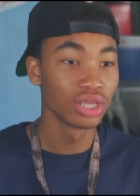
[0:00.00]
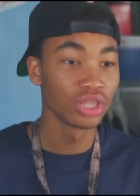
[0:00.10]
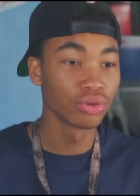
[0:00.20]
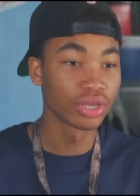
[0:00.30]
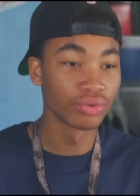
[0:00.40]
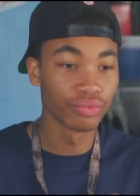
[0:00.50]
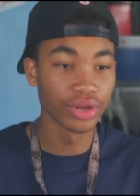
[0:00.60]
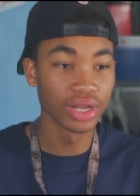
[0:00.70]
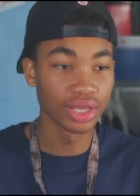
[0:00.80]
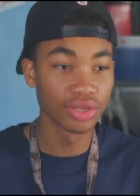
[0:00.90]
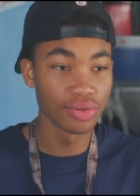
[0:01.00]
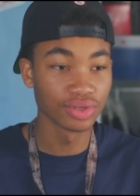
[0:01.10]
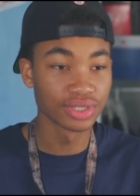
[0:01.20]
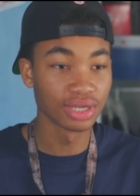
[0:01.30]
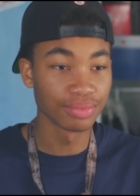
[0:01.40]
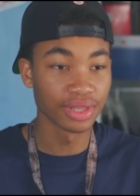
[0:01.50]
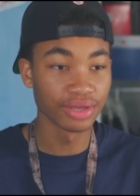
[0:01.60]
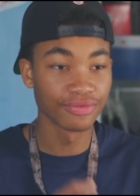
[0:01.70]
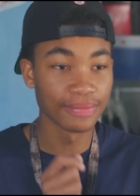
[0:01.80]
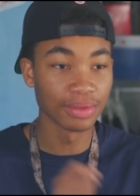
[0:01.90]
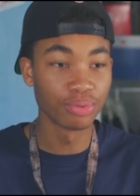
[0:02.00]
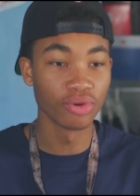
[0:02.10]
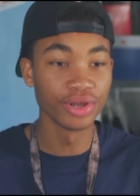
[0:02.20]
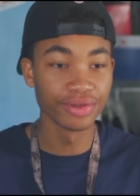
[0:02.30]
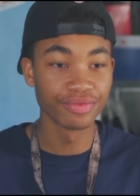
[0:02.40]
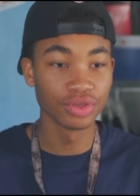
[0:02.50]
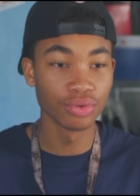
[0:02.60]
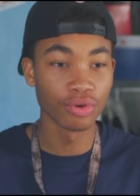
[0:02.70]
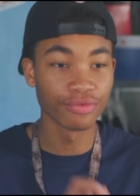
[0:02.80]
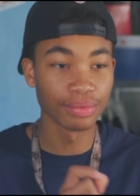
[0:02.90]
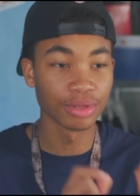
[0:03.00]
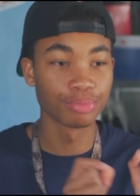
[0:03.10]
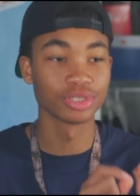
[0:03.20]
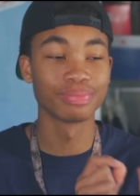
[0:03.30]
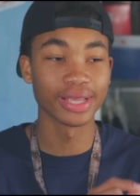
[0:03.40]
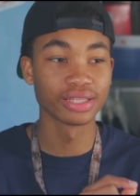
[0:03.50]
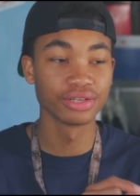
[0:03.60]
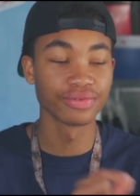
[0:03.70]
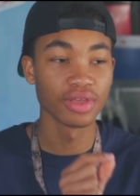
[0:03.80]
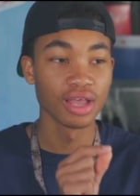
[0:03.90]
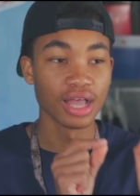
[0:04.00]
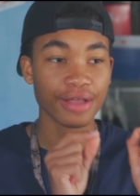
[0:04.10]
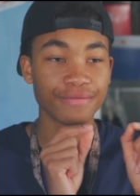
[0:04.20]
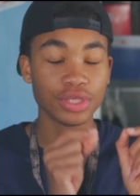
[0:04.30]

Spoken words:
you can ridicule something from the point of view or from the perspective of